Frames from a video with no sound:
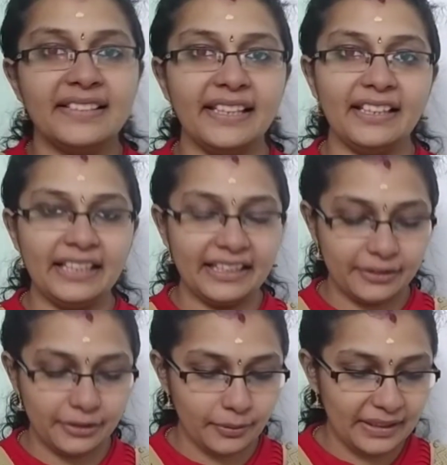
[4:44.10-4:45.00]
See the
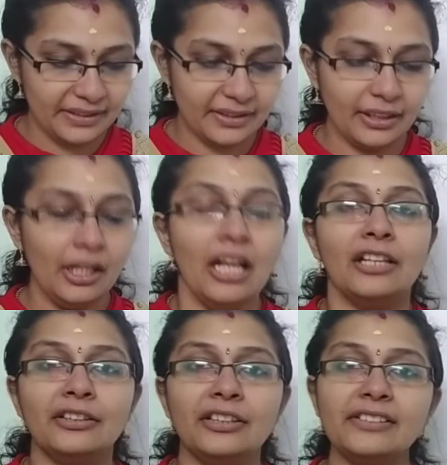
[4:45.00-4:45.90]
next question.
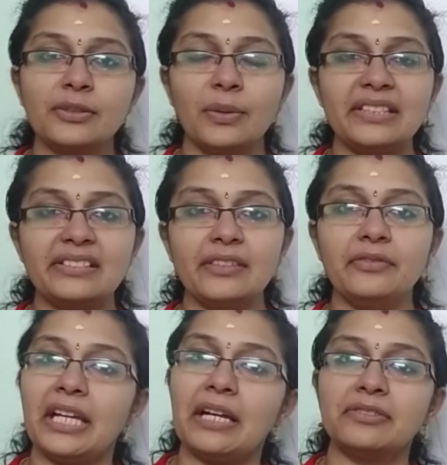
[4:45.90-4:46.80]
This question
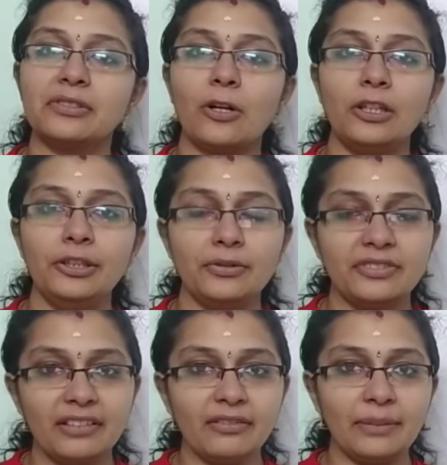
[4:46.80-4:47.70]
we have solved
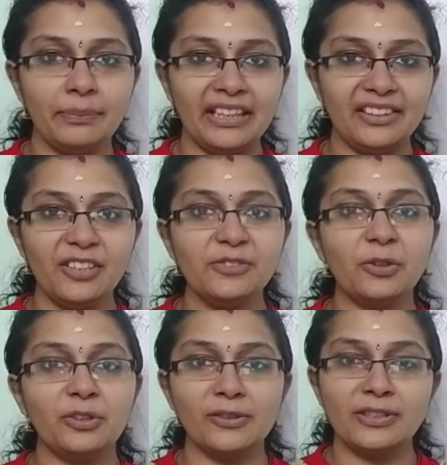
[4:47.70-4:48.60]
using one method. So
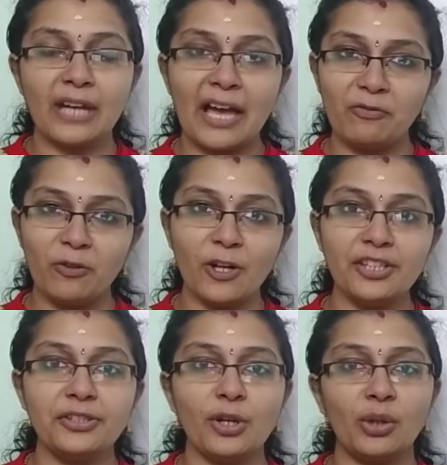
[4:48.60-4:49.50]
those who have
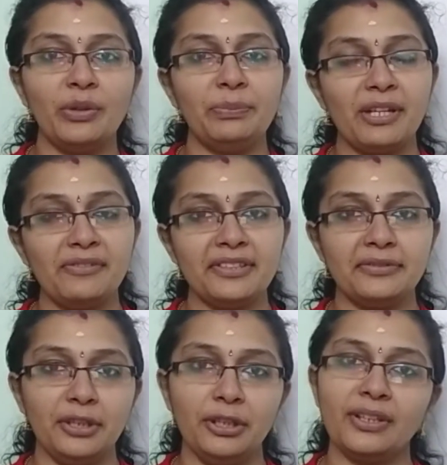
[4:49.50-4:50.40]
watched on my previous
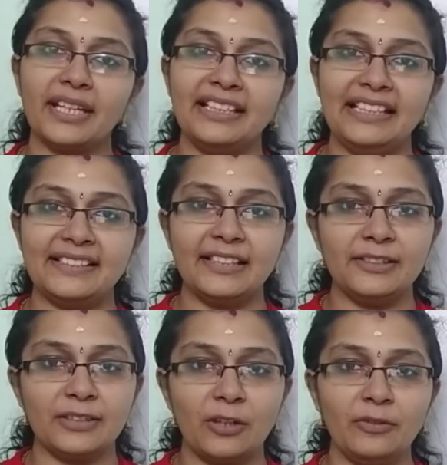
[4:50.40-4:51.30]
video can easily
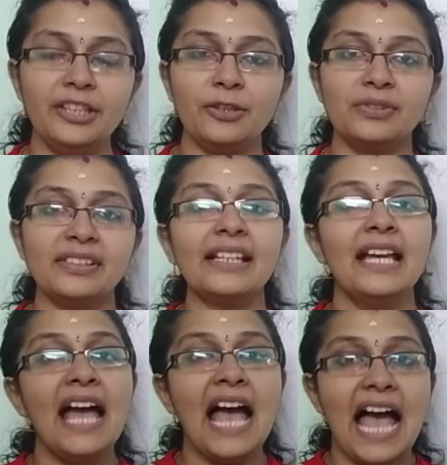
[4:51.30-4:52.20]
solve it using
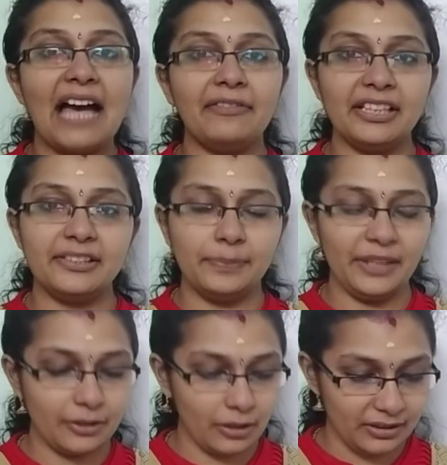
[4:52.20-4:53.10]
average
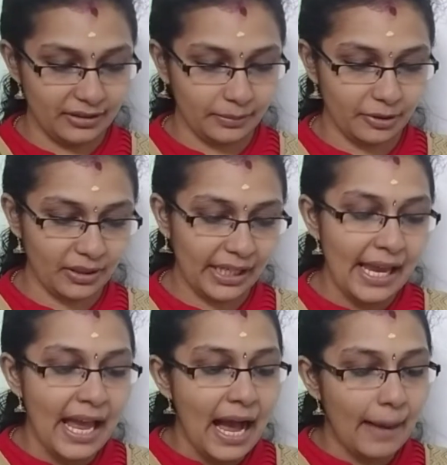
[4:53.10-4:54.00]
speed concept. Okay.
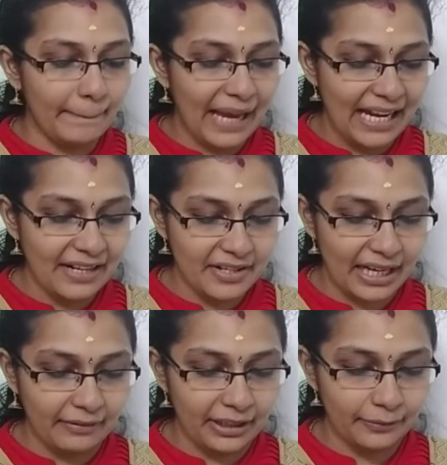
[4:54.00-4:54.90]
A man
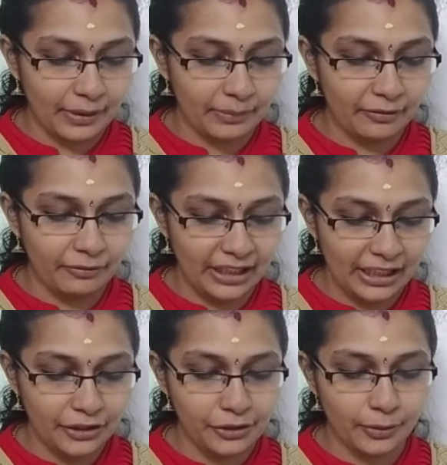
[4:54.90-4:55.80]
travelled from the
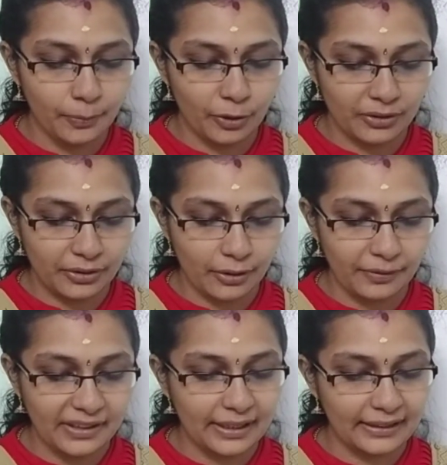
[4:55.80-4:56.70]
village to post
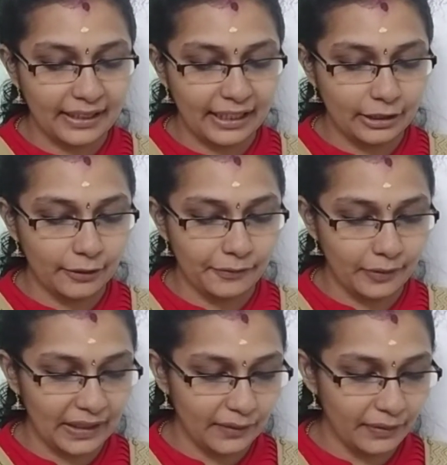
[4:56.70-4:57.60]
office at the rate of
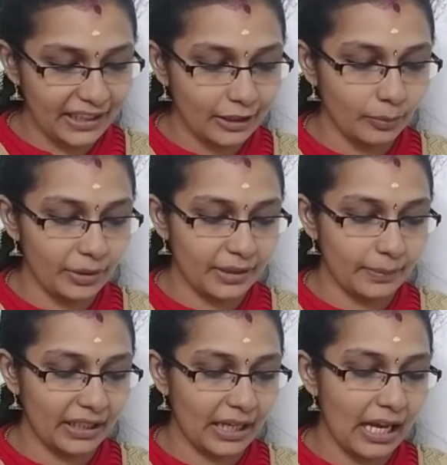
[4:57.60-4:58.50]
25 km
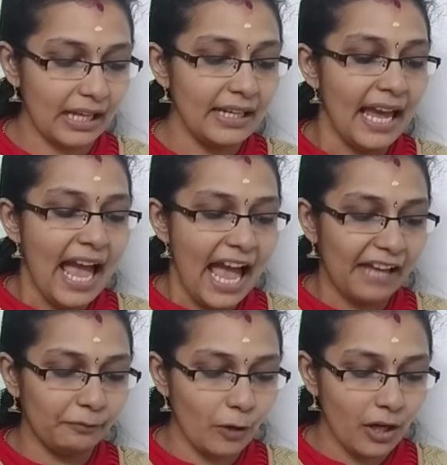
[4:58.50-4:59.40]
per hour
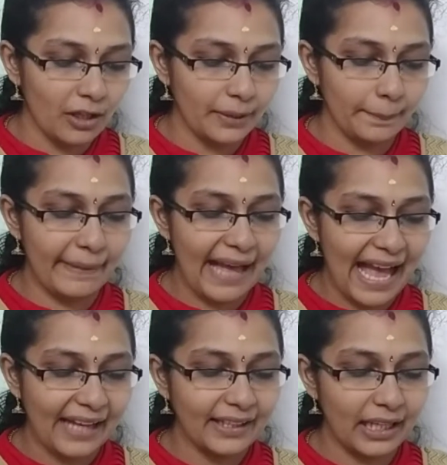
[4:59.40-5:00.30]
and walked
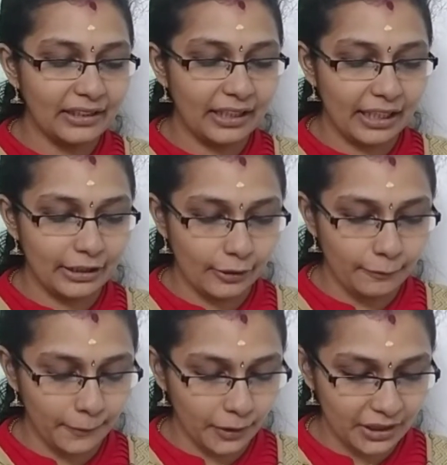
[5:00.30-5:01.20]
back at at the rate
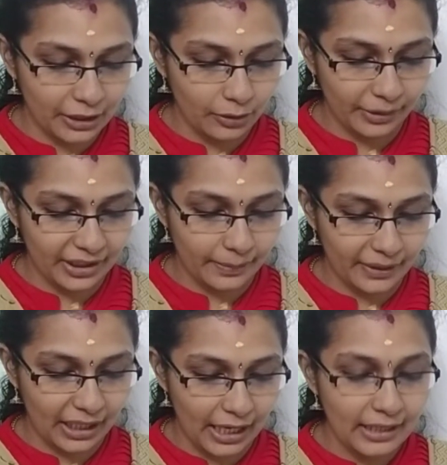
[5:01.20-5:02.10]
of 4 km per
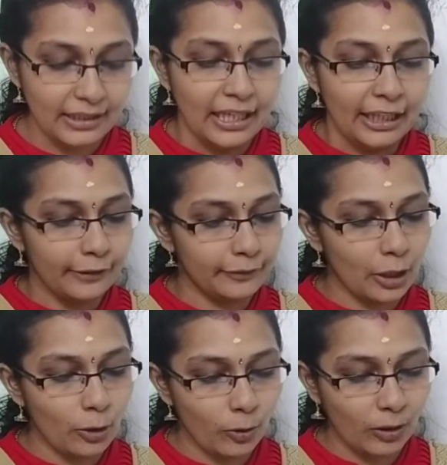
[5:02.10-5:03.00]
hour. If the
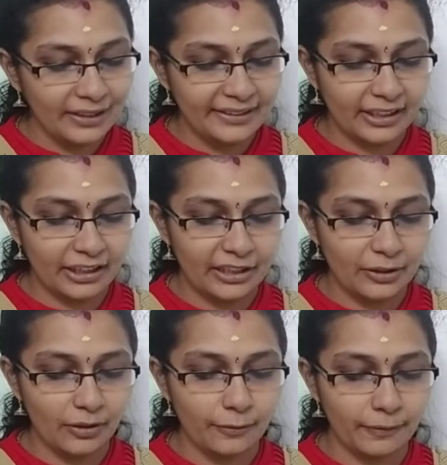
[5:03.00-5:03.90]
whole journey
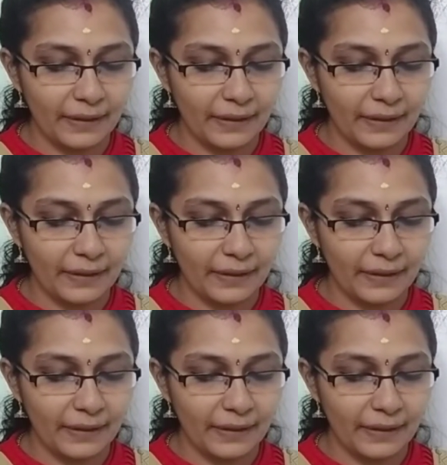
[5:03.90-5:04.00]
took